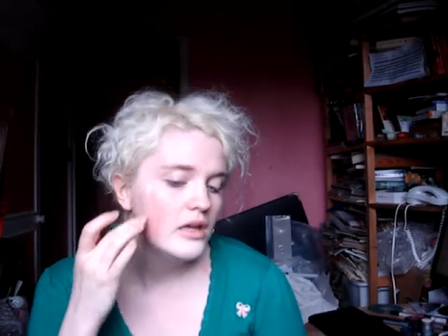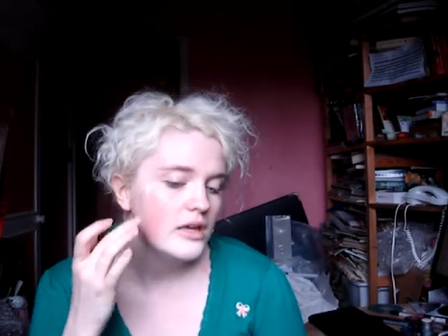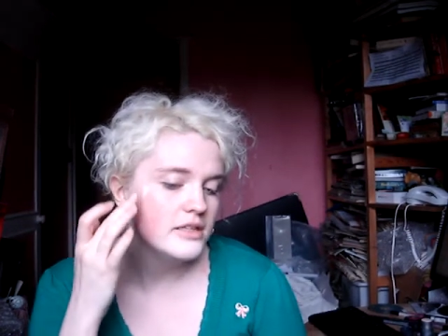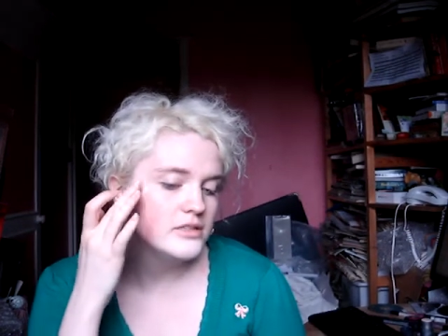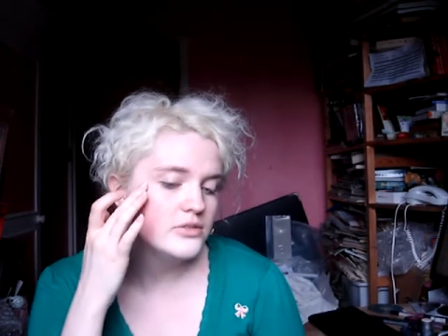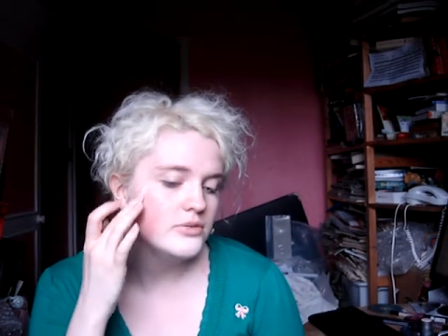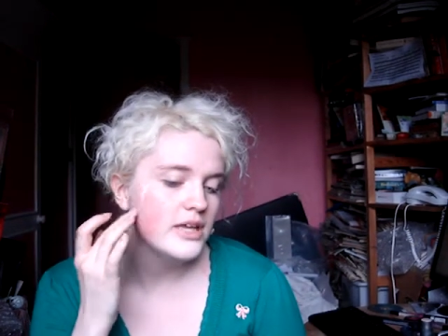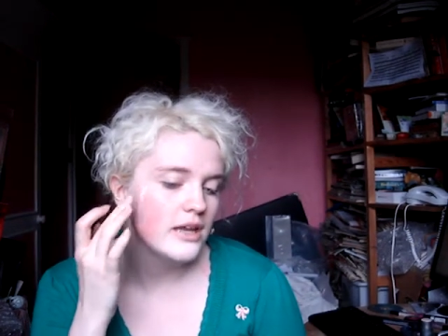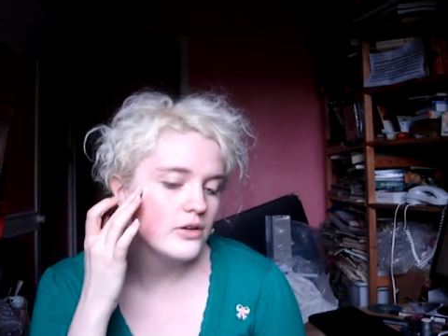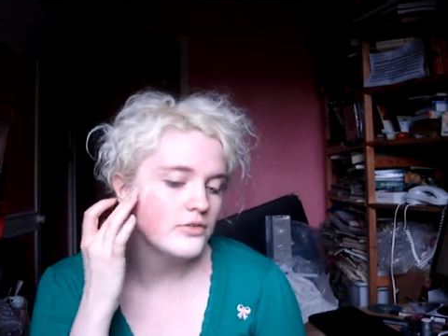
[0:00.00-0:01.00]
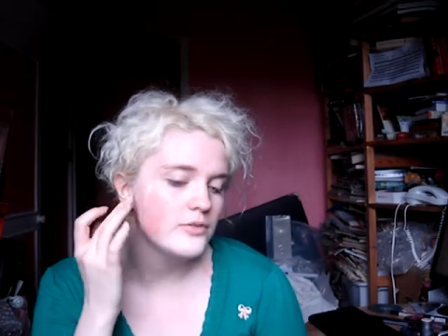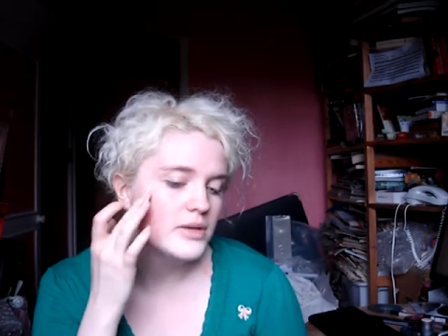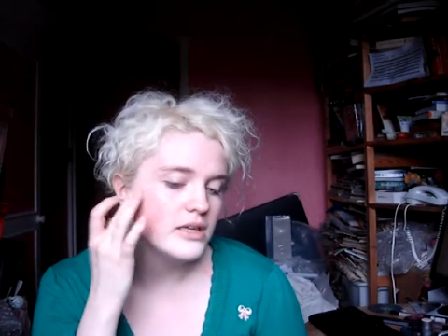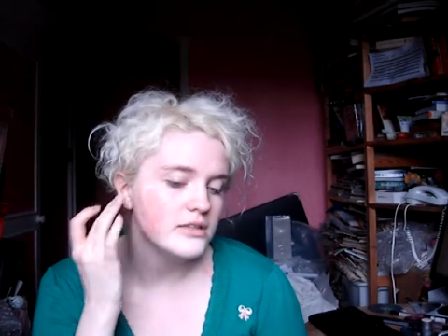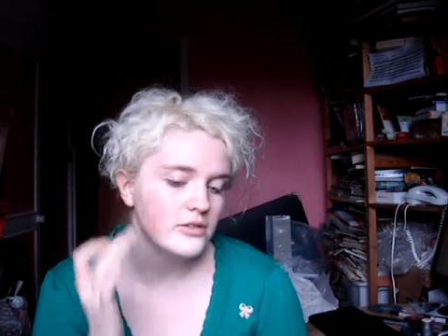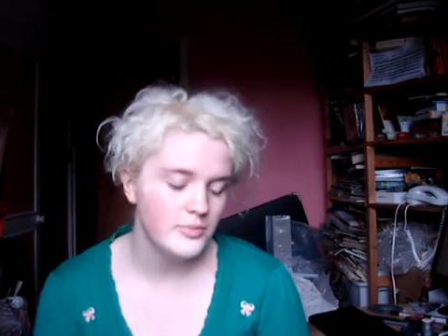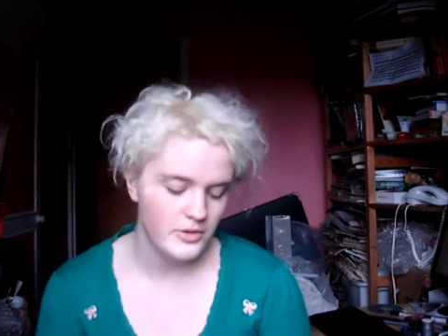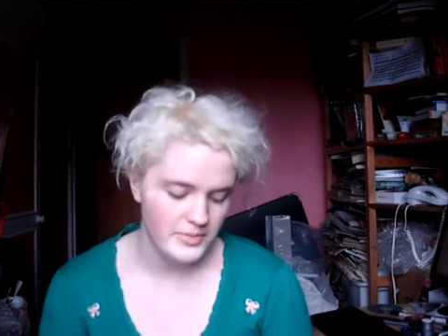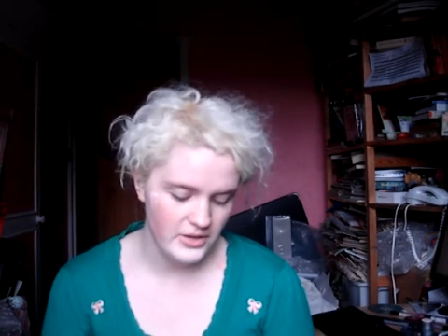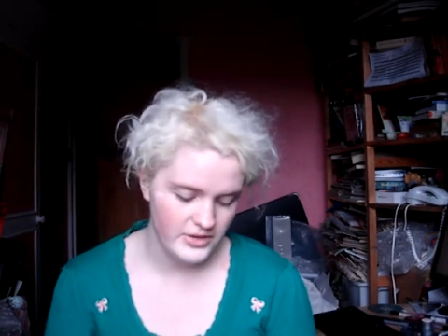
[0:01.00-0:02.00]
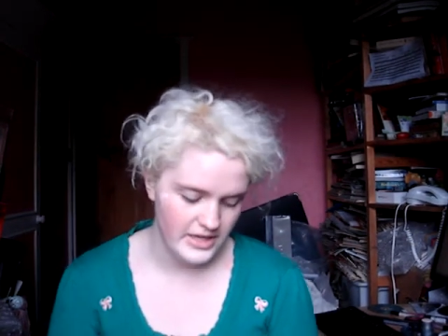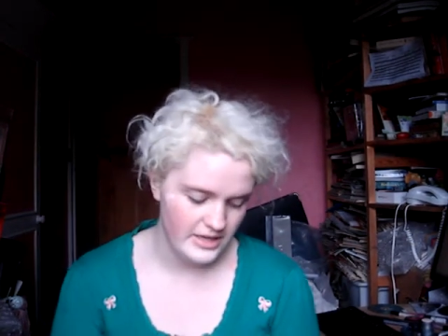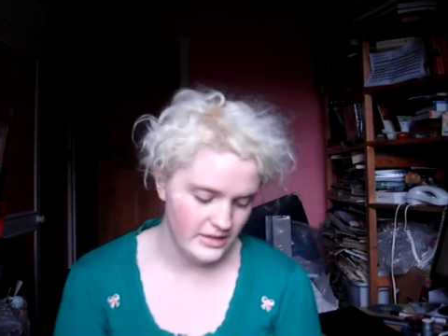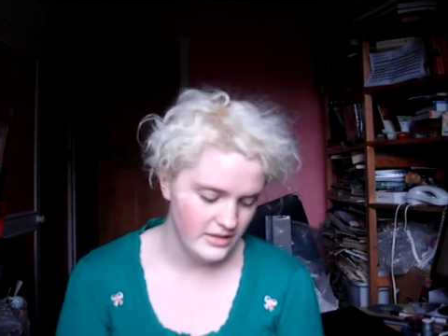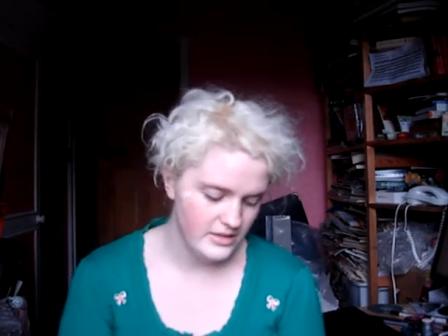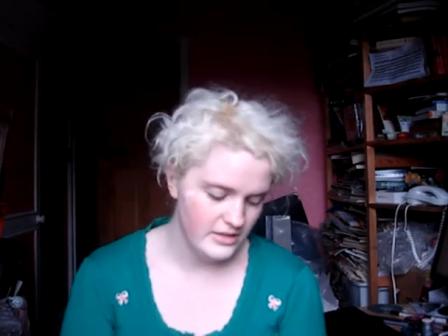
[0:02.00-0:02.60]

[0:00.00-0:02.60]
it's too yellow for me, so I'll put a bit on here.